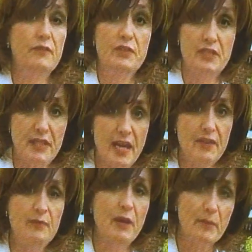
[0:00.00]
Is there a
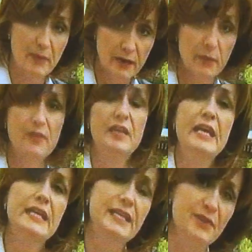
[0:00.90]
difference?
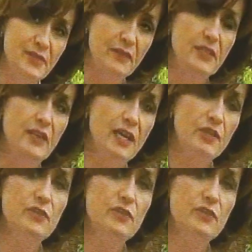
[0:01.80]
Nah,